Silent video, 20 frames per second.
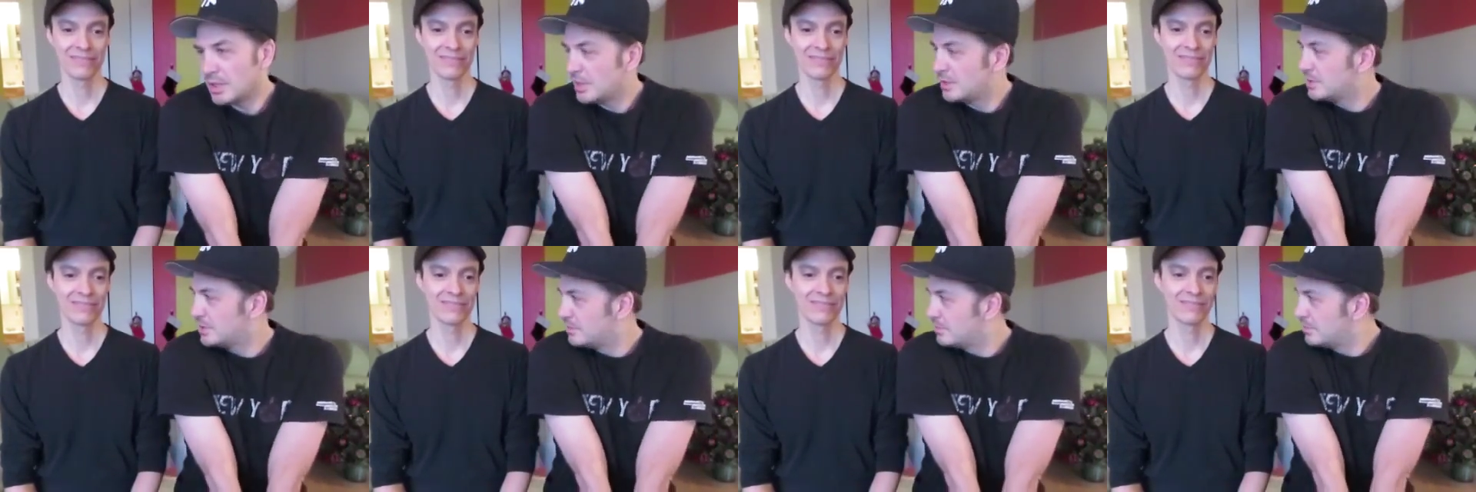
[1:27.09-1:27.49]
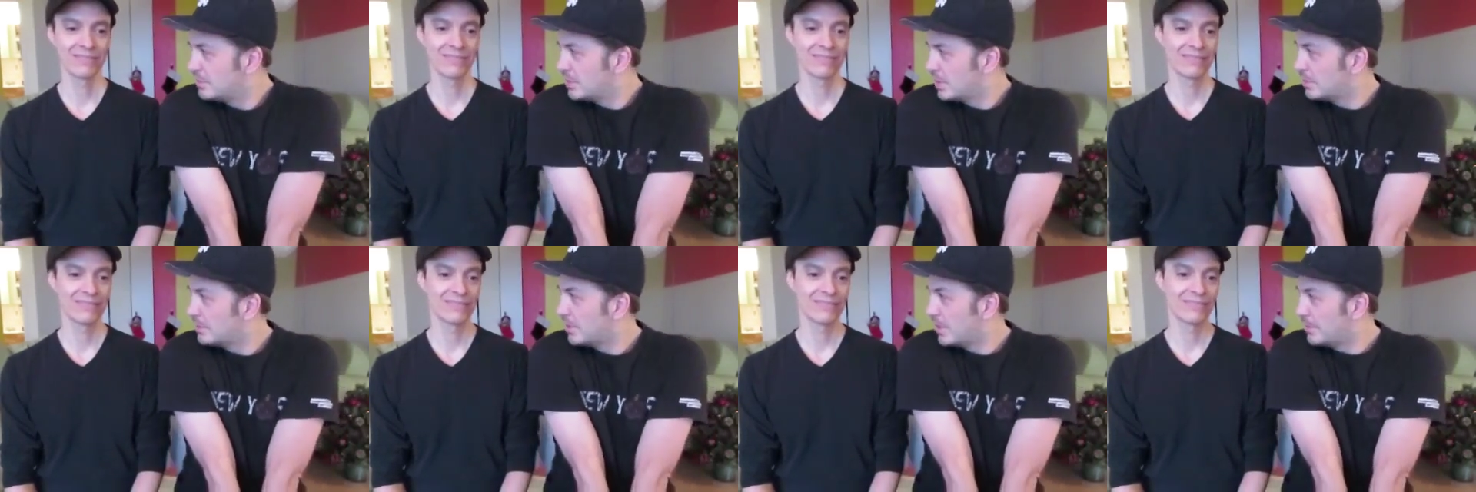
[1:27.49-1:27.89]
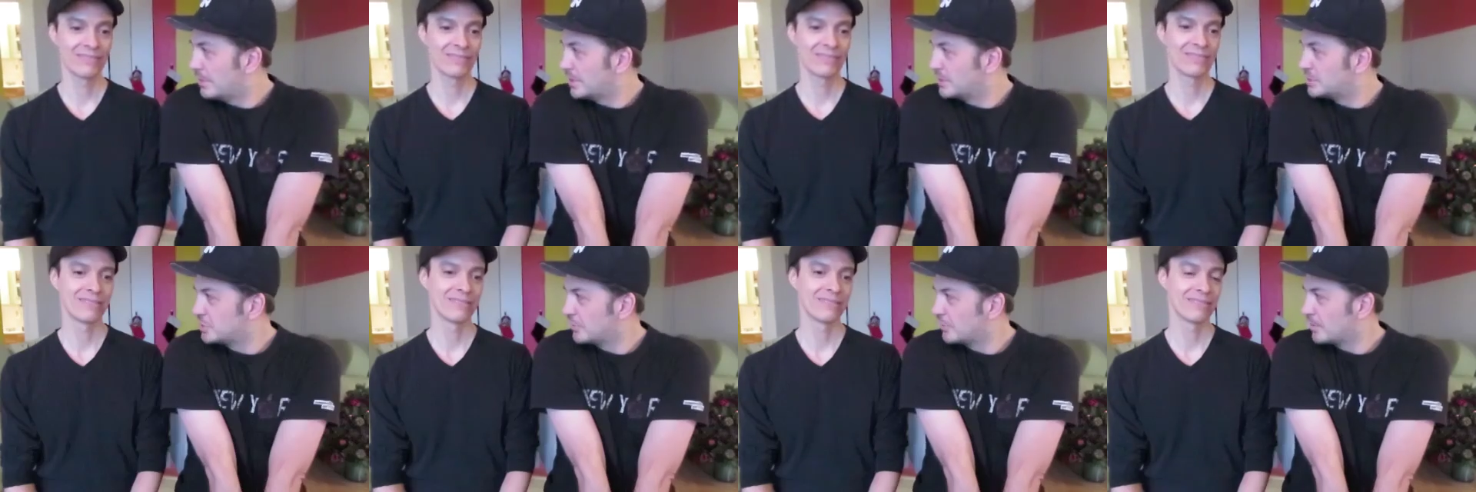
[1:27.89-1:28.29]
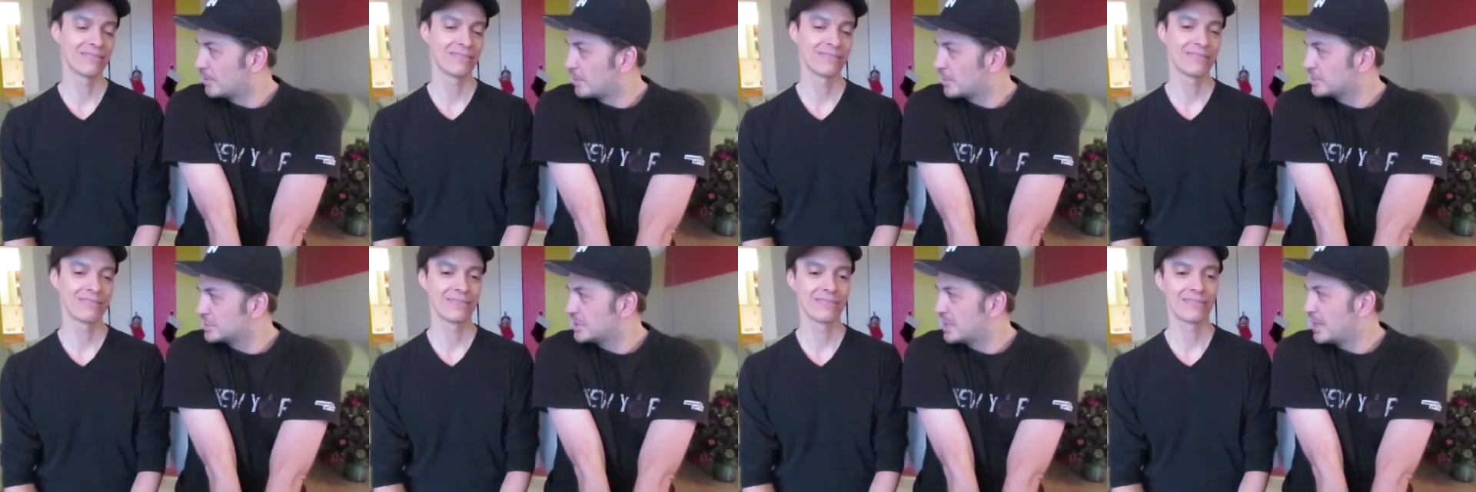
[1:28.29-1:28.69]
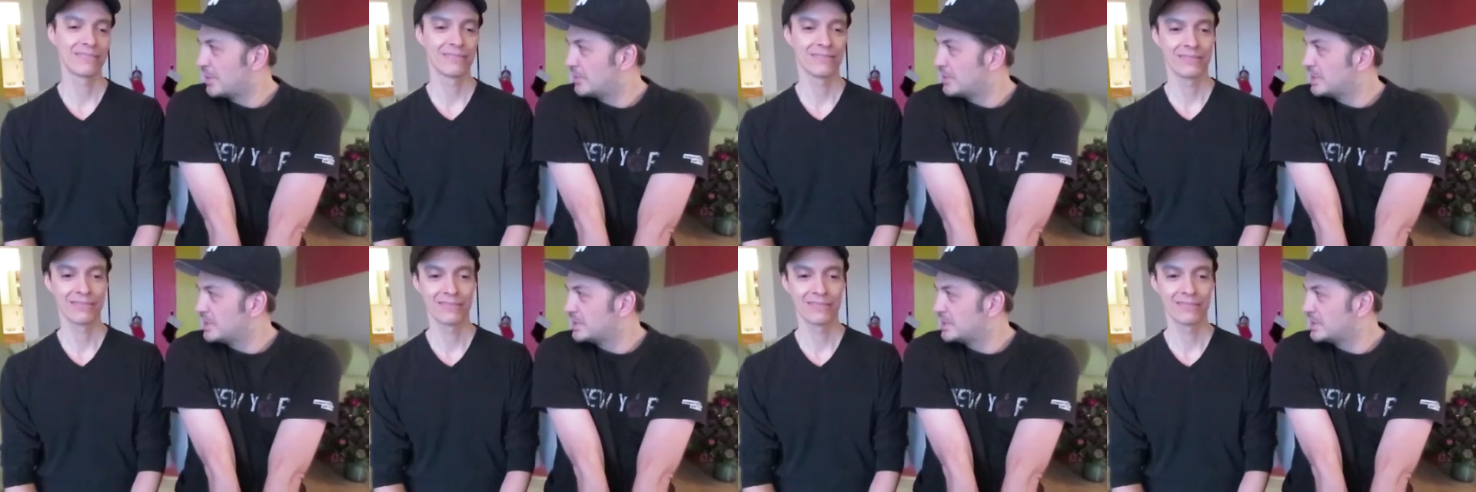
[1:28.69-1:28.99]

Speaker 1: a, you know, a much different person now.